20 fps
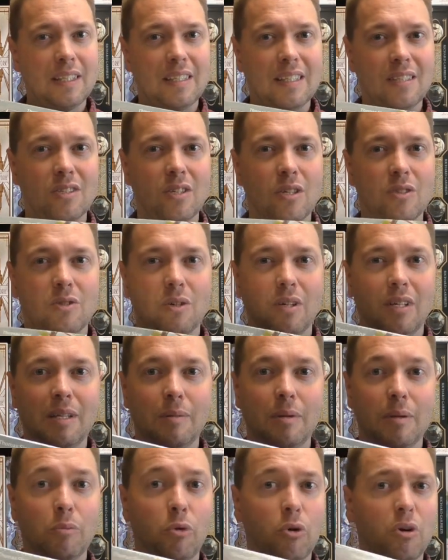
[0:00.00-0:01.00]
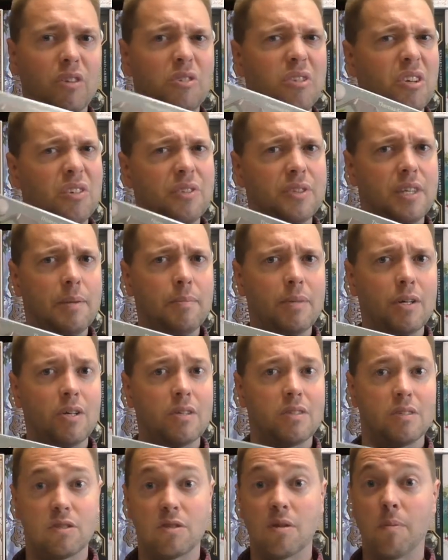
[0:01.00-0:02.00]
It's also a little bit more adult
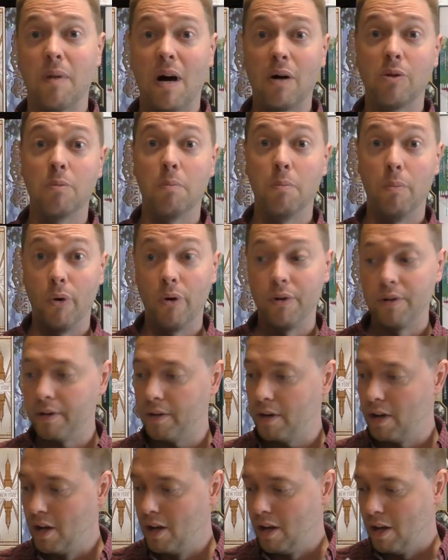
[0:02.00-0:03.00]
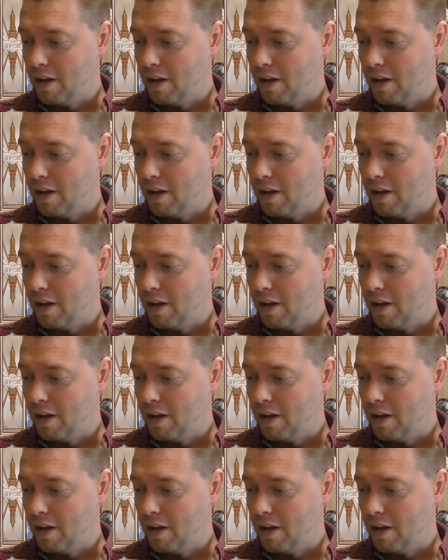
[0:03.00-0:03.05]
because it's about a murder.